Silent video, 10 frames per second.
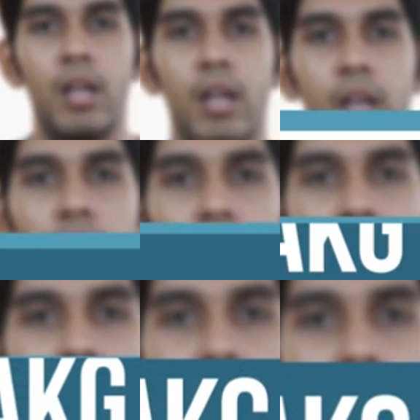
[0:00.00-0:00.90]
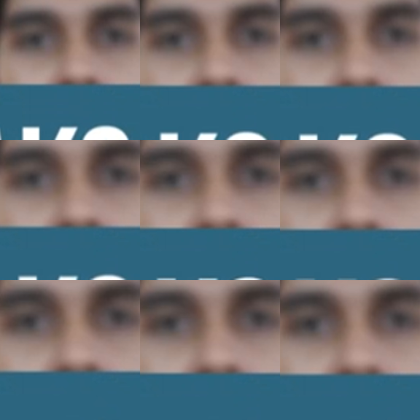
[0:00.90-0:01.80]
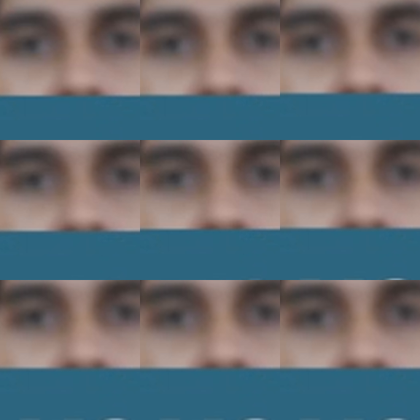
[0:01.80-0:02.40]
Nothing is said.